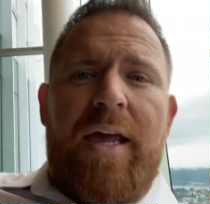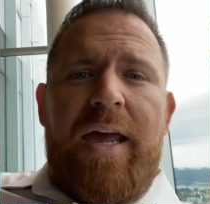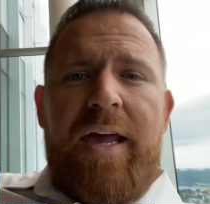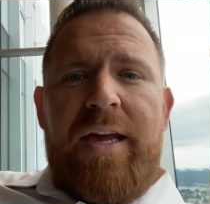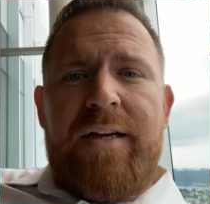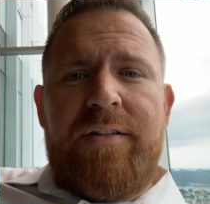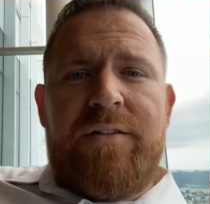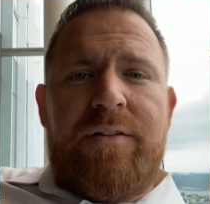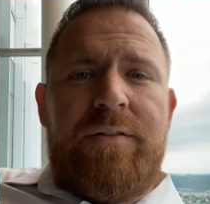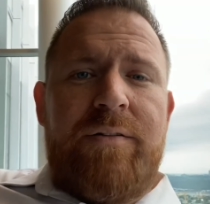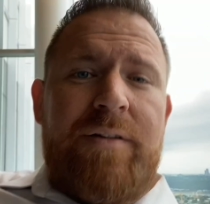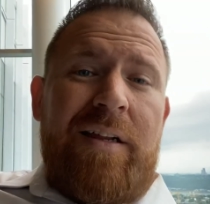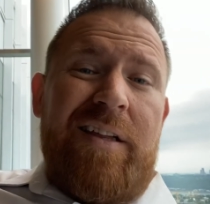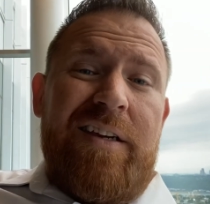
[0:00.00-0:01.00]
and I
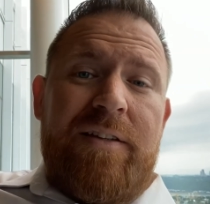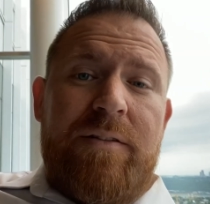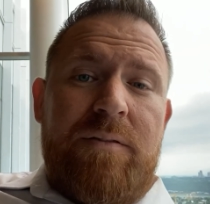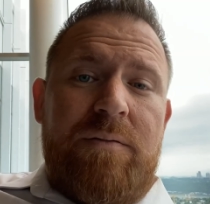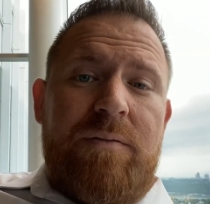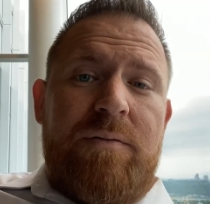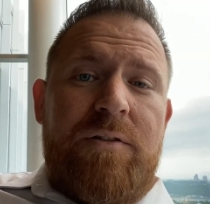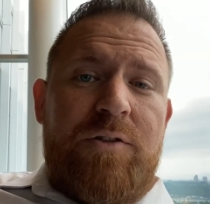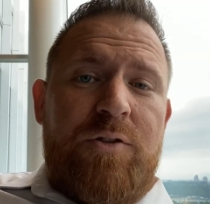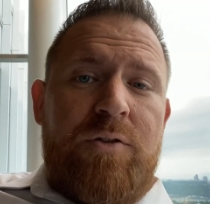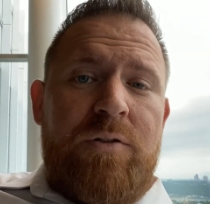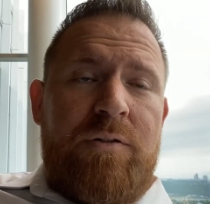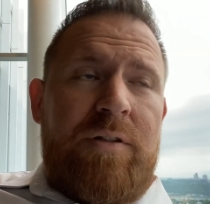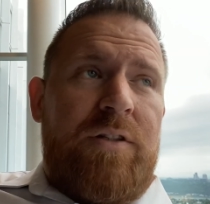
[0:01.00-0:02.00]
like it.
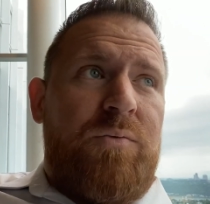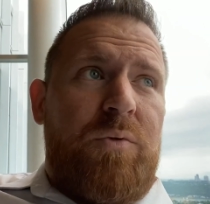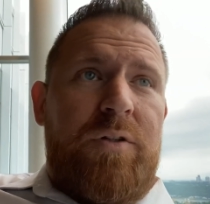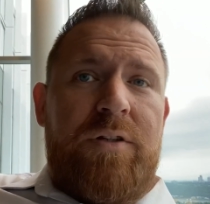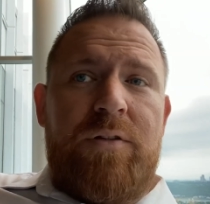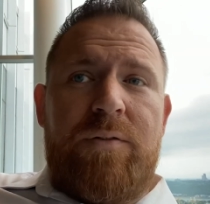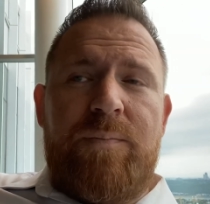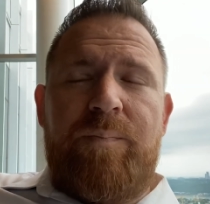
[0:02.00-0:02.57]
It tastes really good.